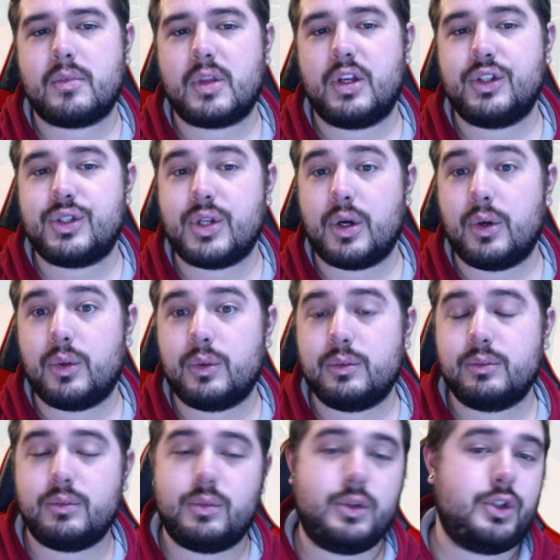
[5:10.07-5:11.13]
So
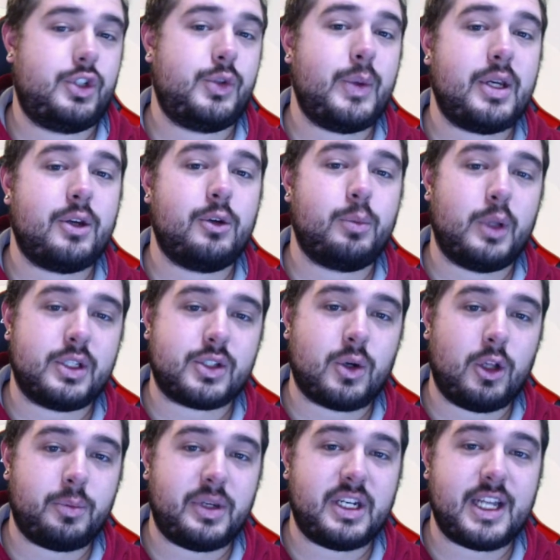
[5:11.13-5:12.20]
Suicune plus
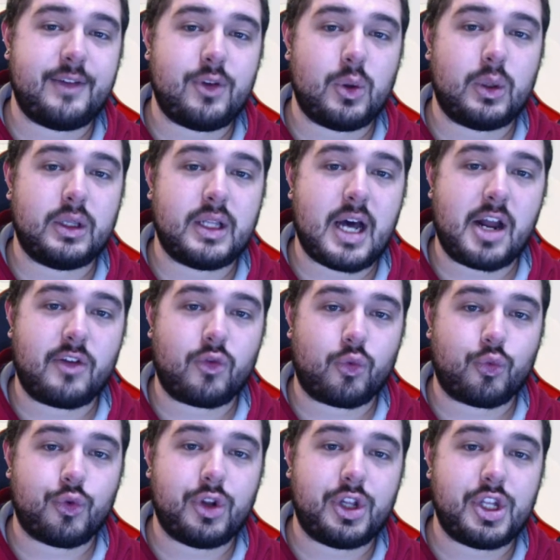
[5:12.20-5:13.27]
Scolipede give you a lot
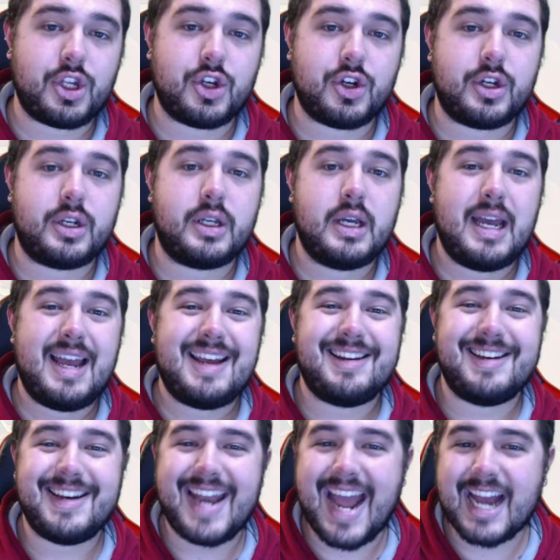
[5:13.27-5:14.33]
of really good
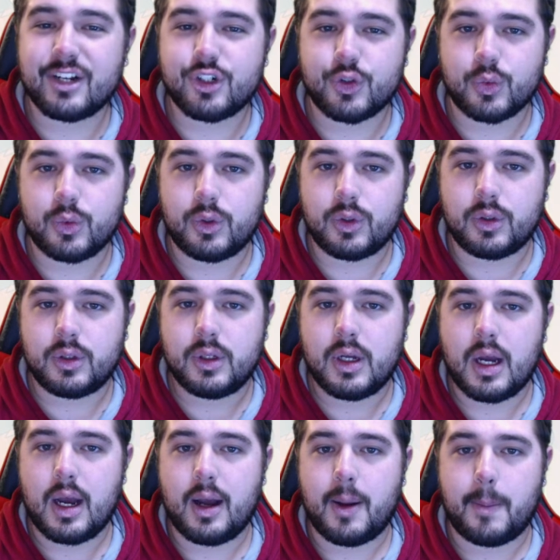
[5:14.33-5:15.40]
natural
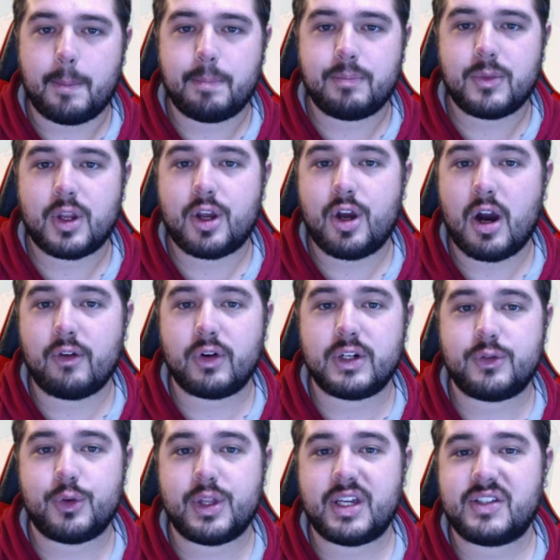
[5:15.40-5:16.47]

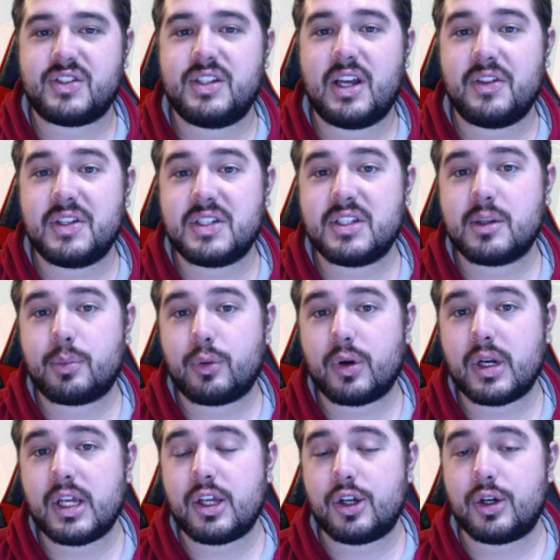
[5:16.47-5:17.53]
coverage for this. Now this is a
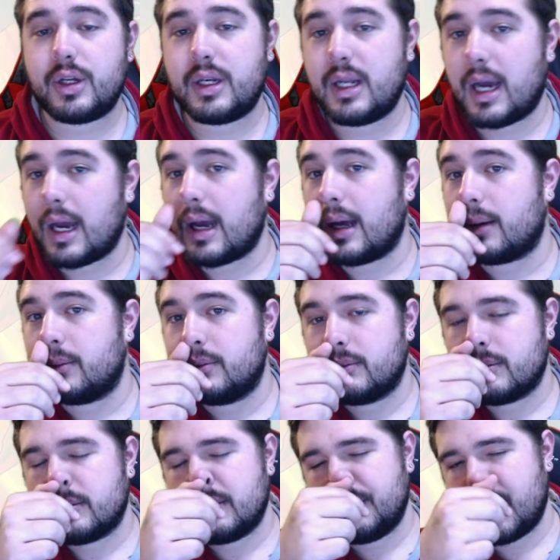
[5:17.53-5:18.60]
pretty good
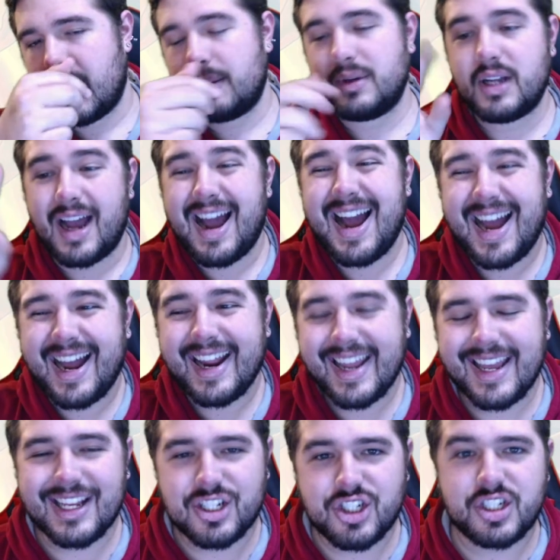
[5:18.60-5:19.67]
I'm in
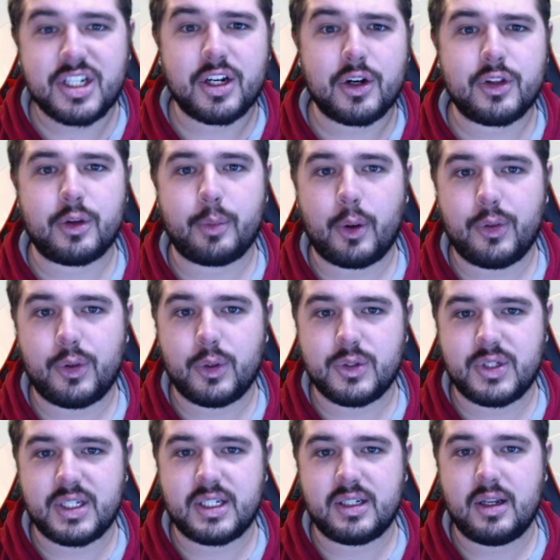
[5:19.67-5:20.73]
high-ish tier. They're both
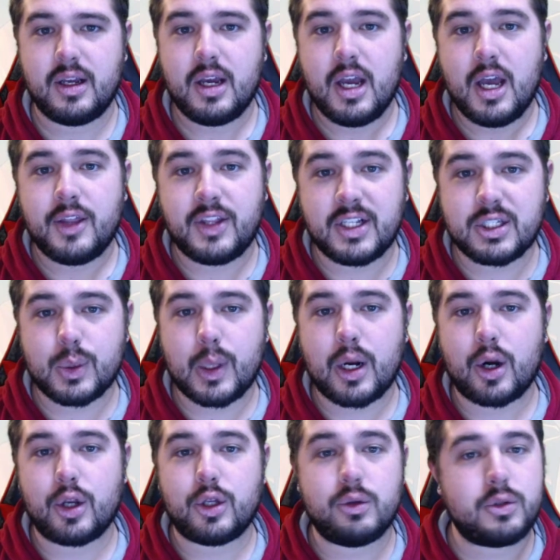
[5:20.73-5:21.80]
usually, these three
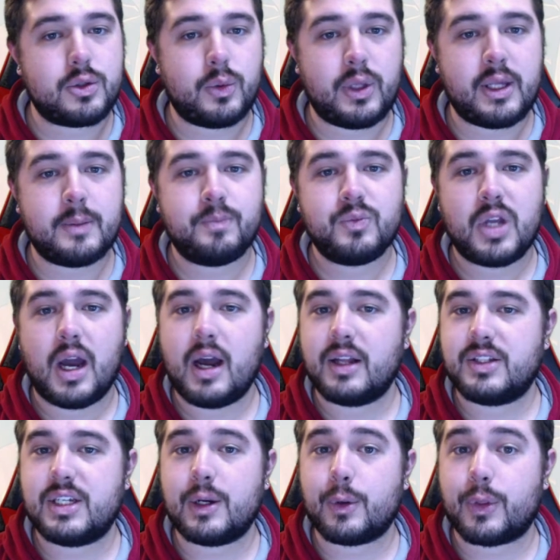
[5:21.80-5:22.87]
are usually
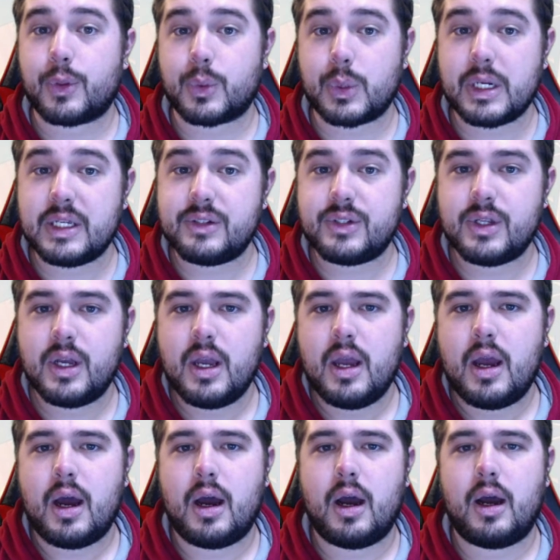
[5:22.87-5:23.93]
tier 3s.
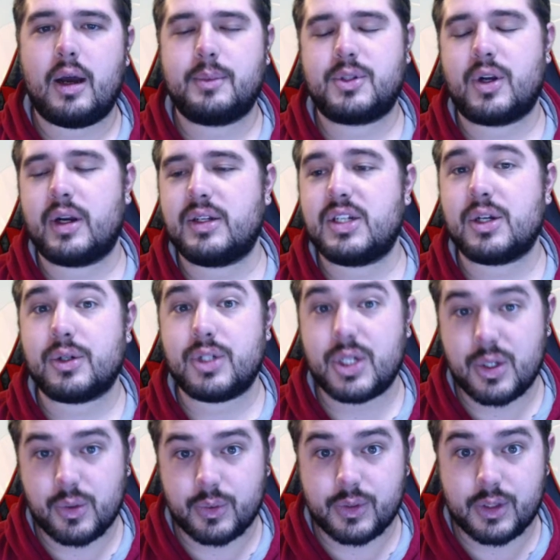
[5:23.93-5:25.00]
I'm sorry, tier
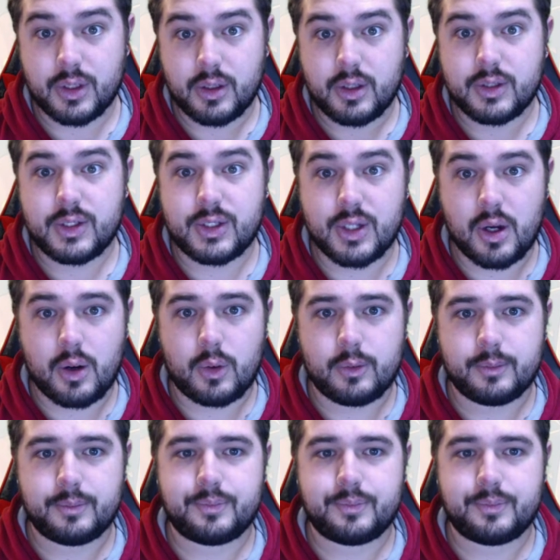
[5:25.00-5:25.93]
2s. So